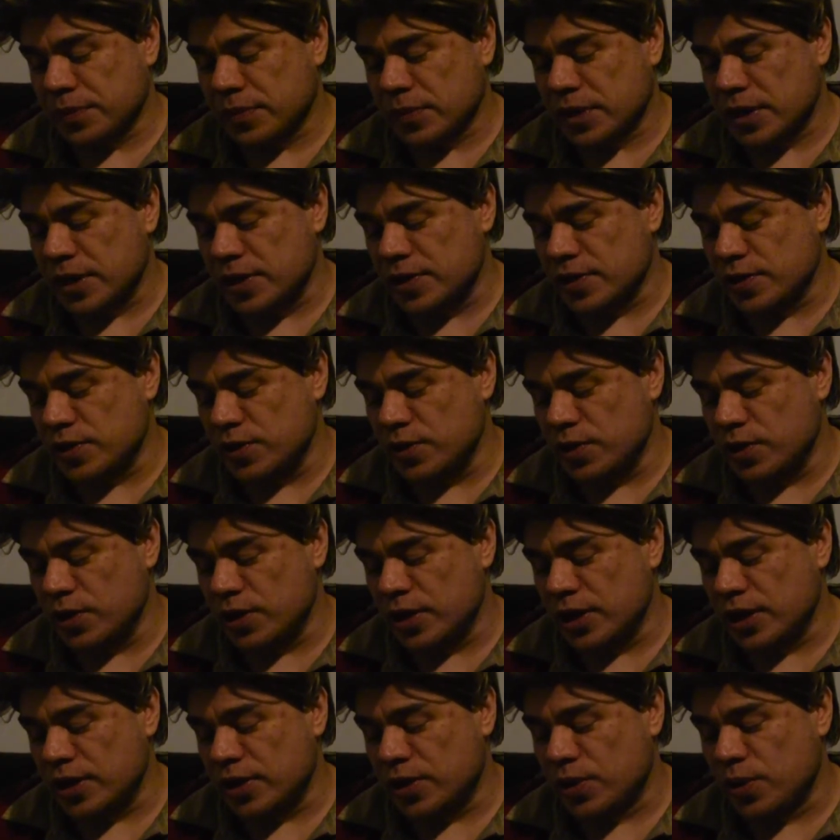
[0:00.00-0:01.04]
Is that you don't
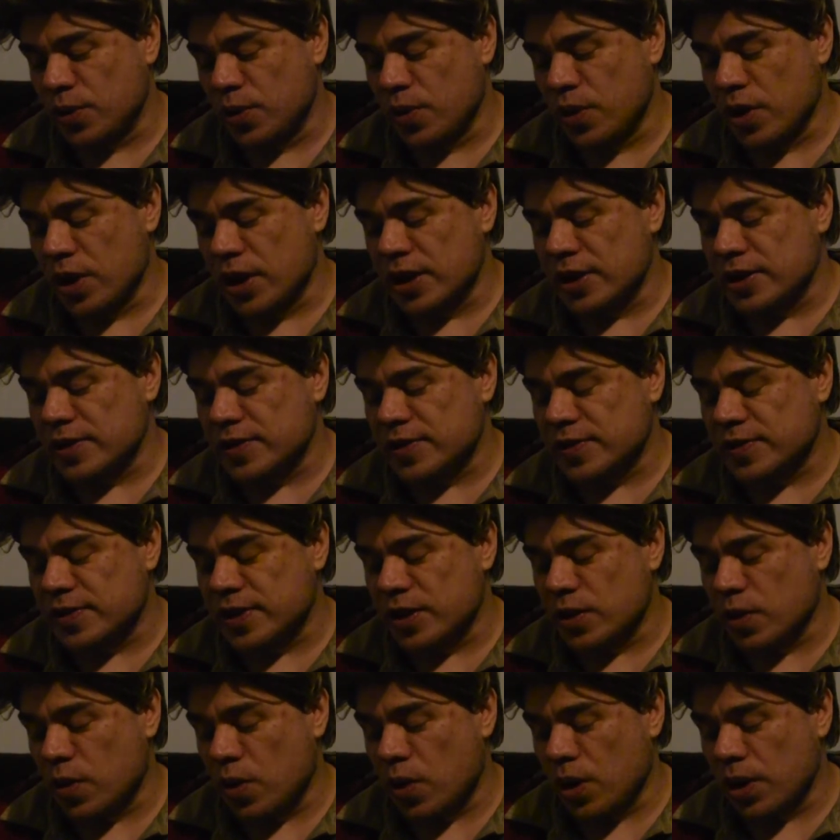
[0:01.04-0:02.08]
need to
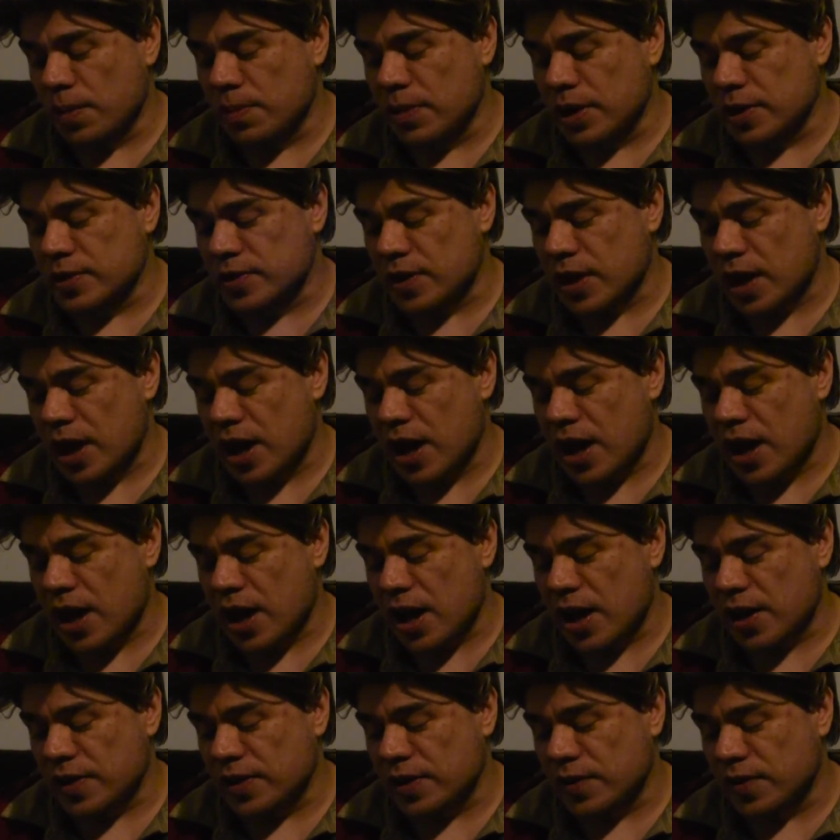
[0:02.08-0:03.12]
send all
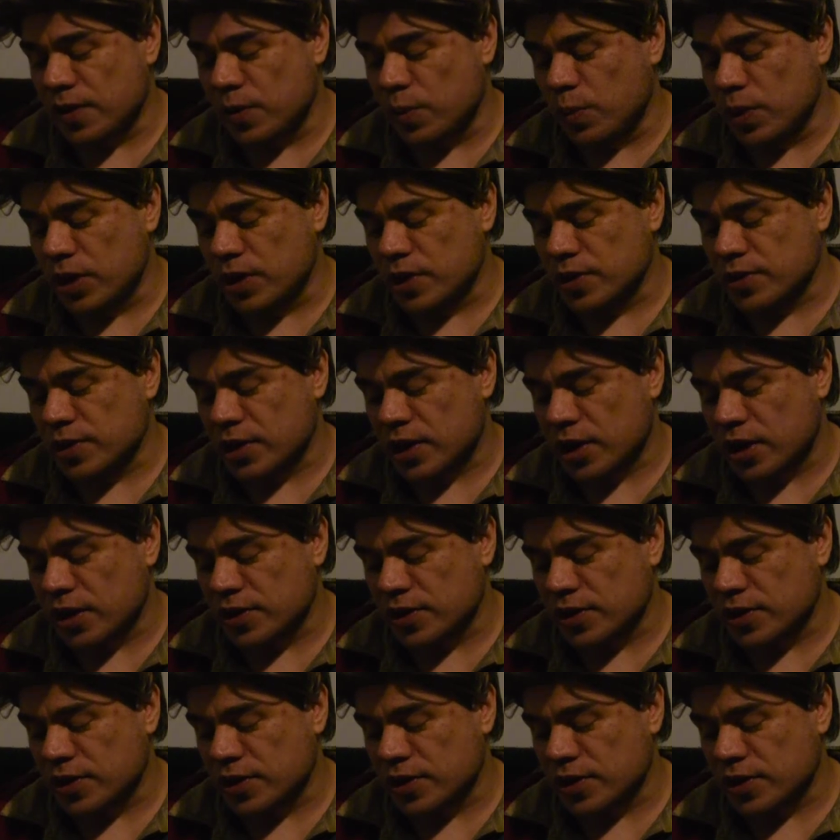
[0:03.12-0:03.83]
different videos here.